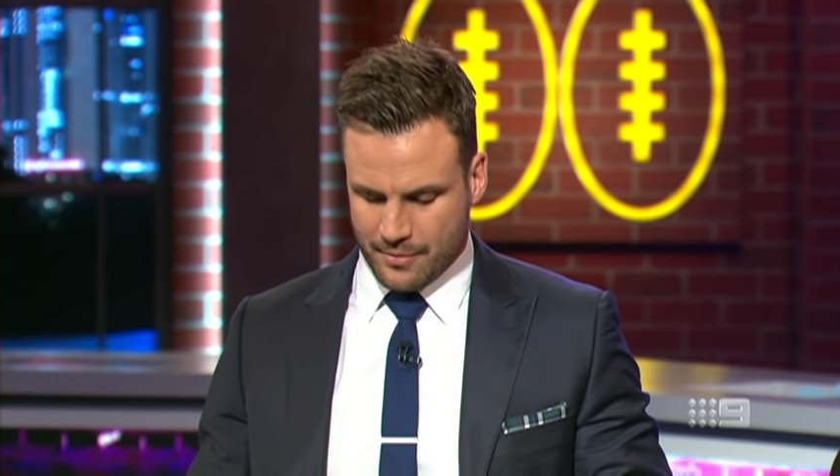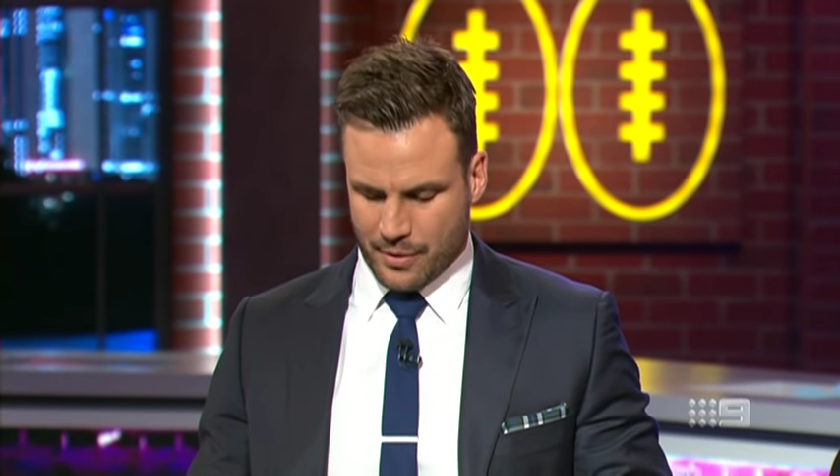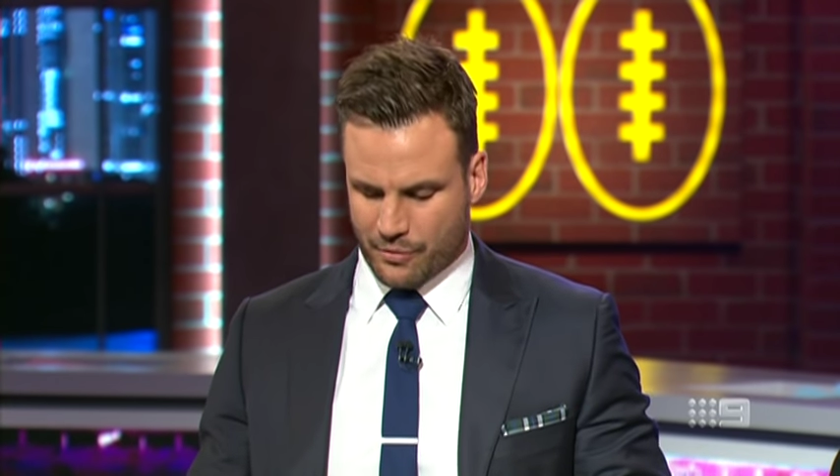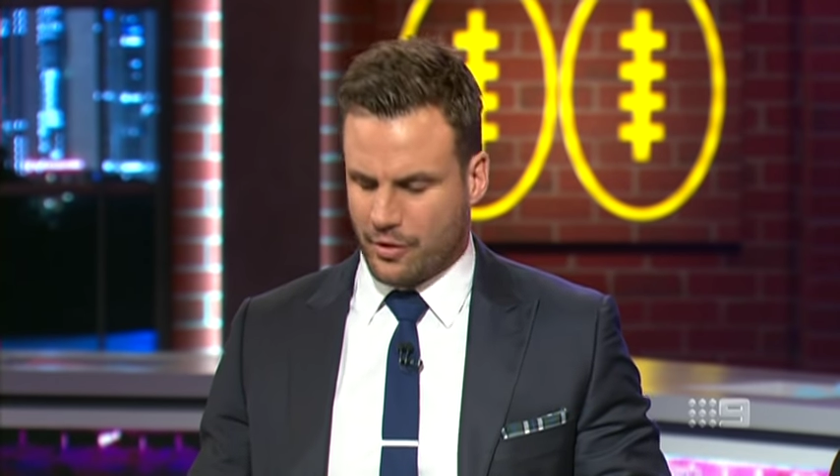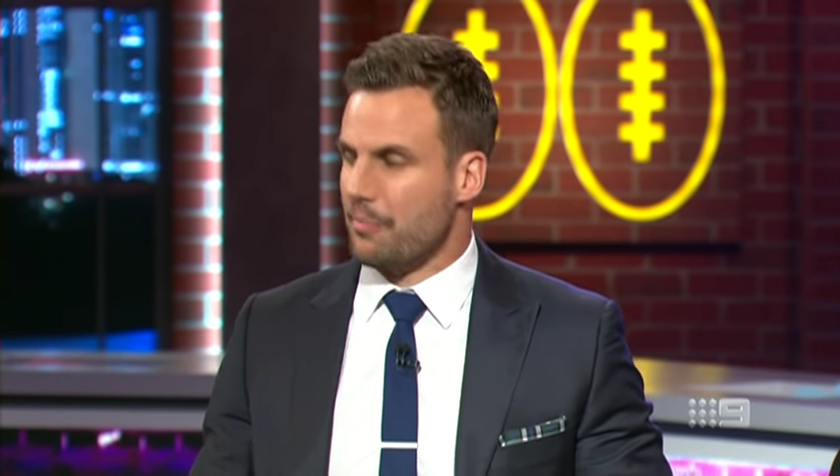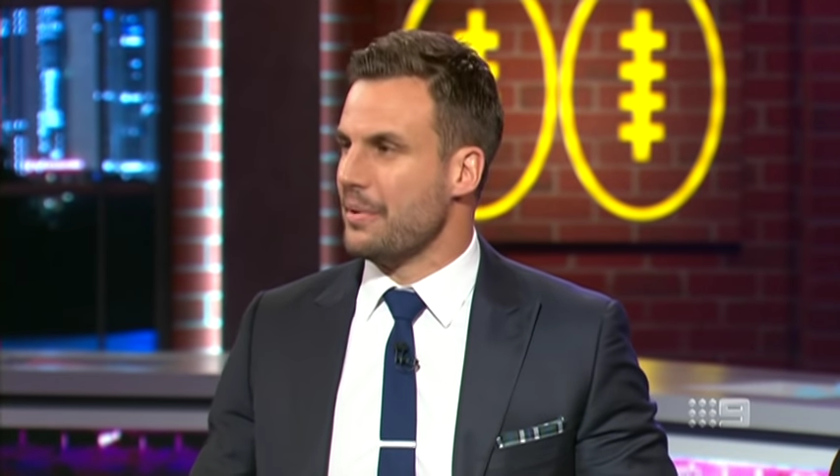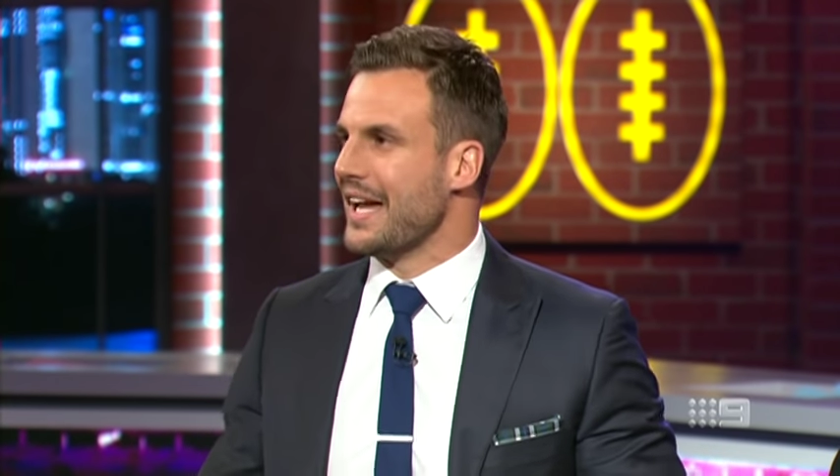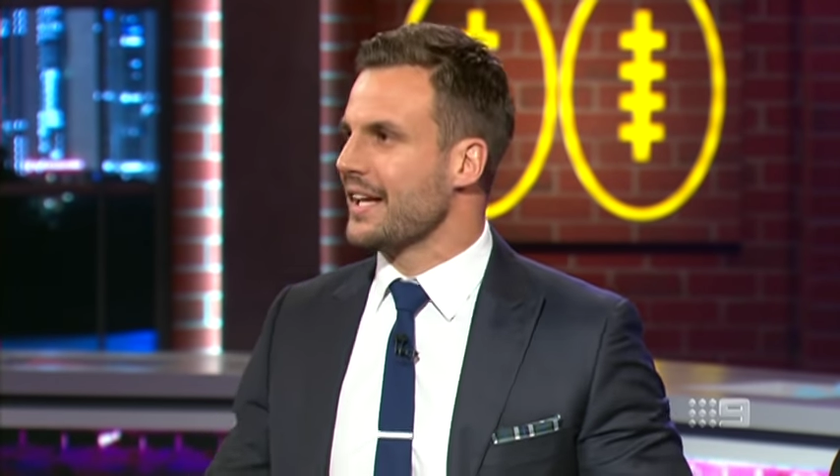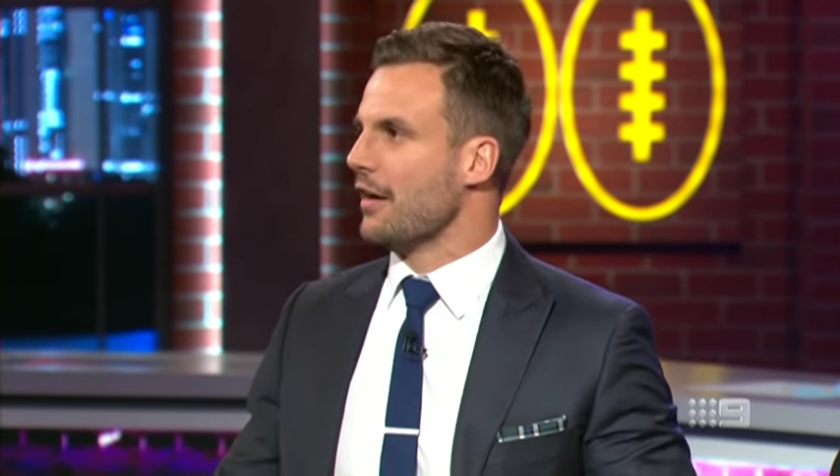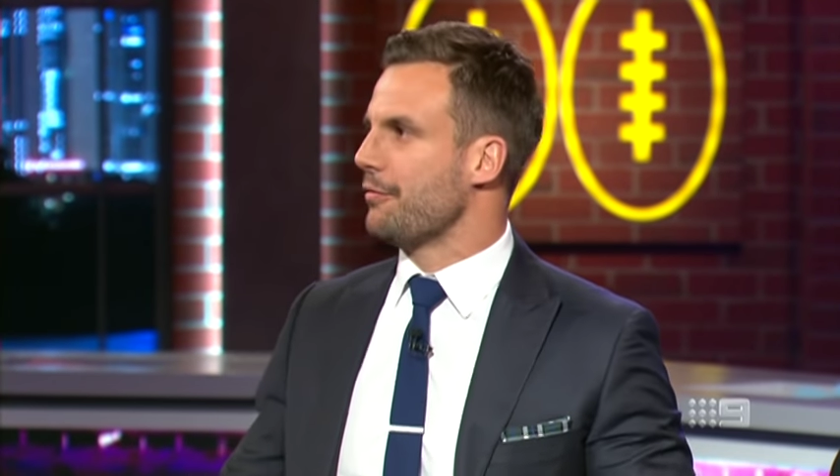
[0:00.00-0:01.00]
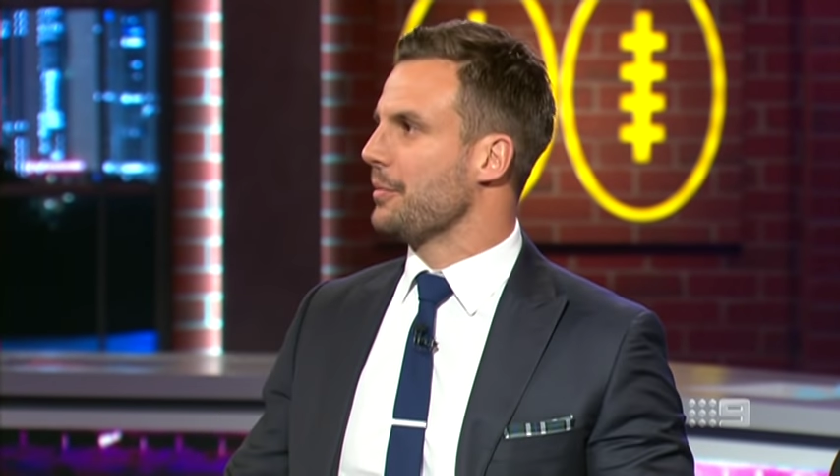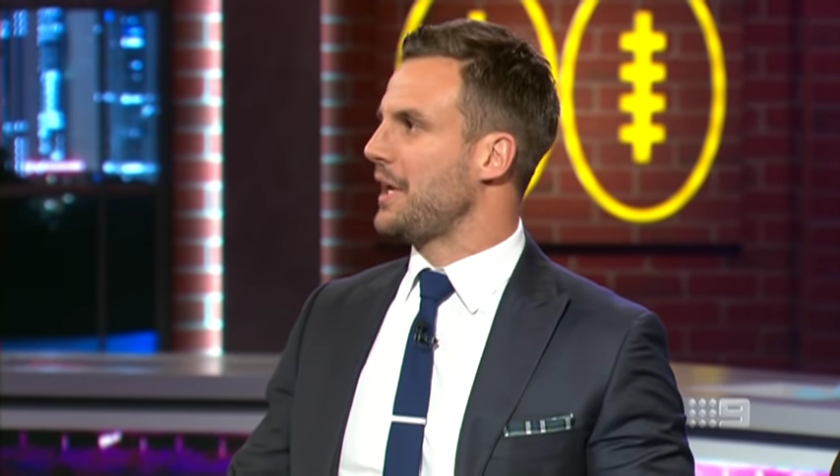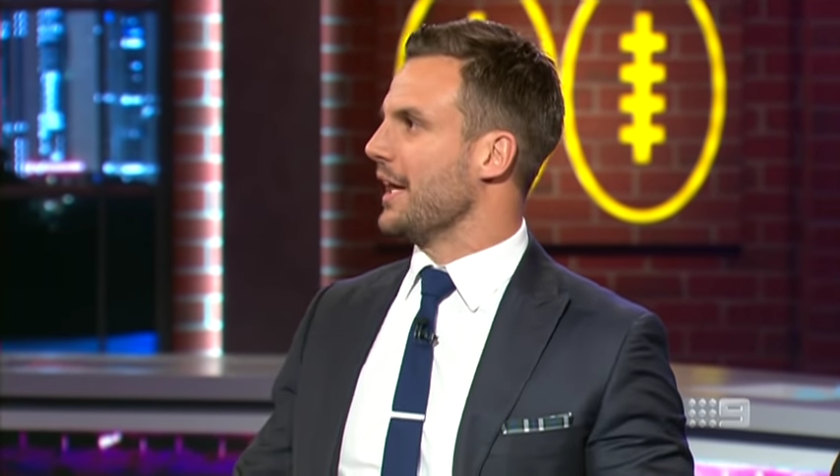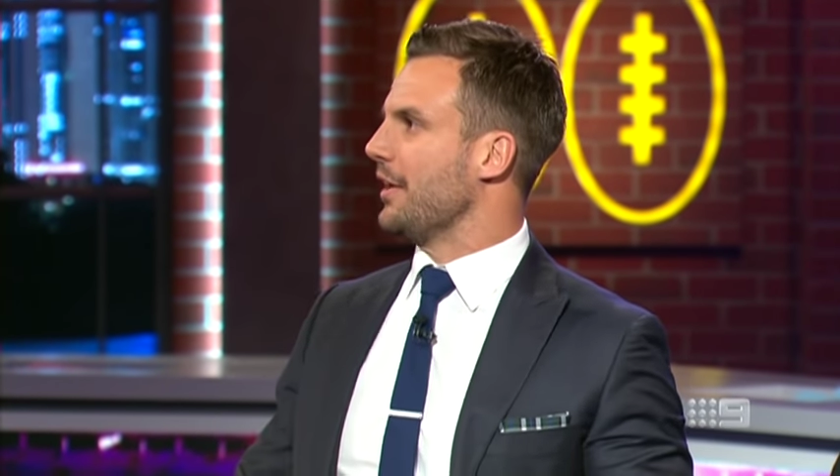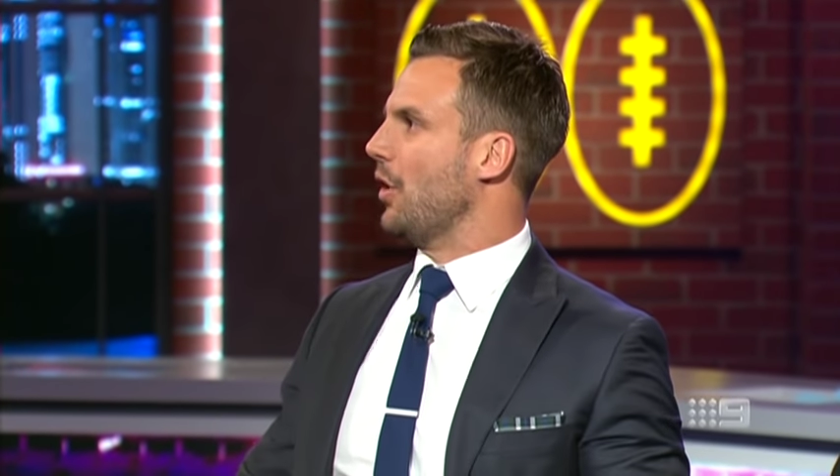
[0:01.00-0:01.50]
but we've got Bianca from
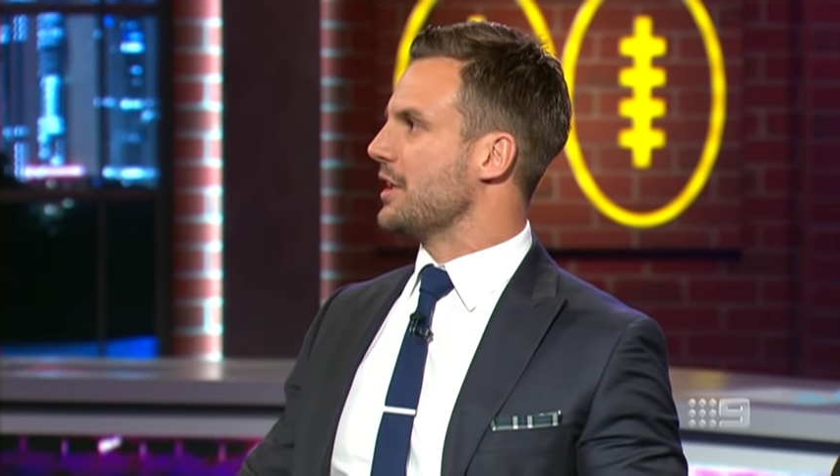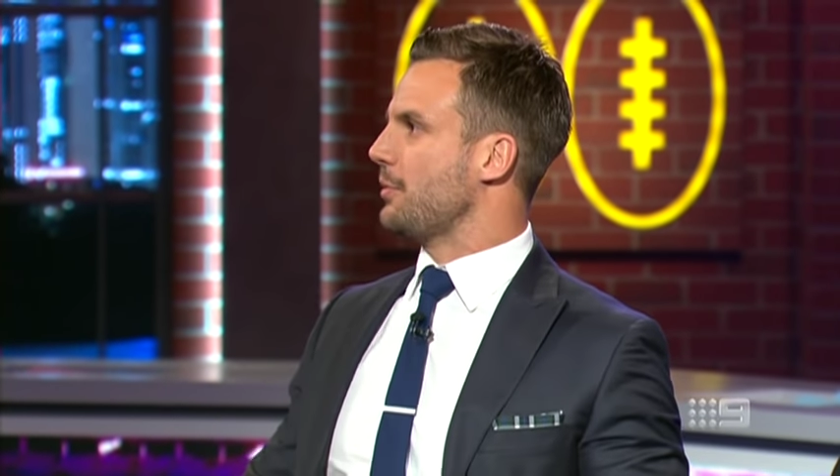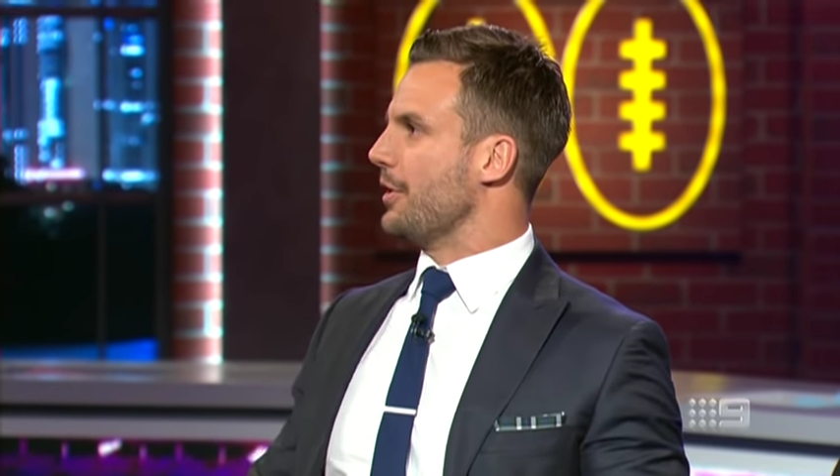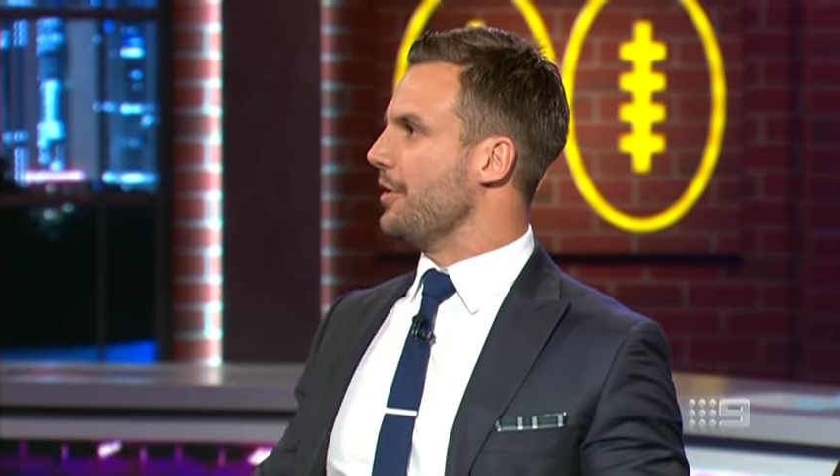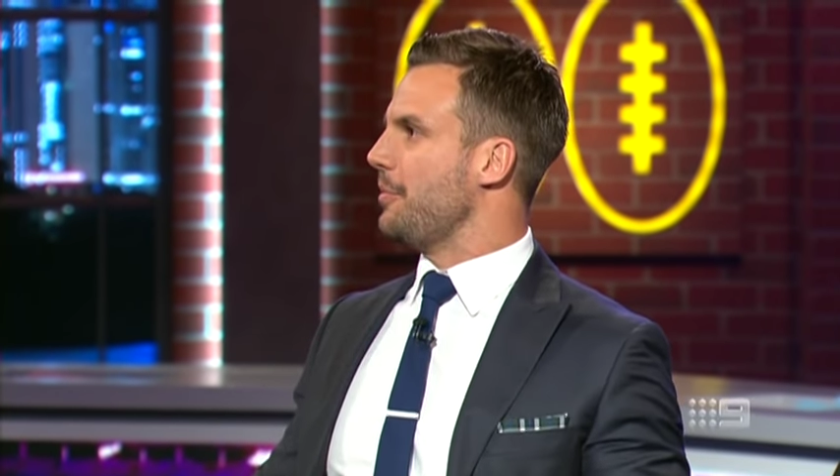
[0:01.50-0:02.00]
Cairnley Heights. Where are you,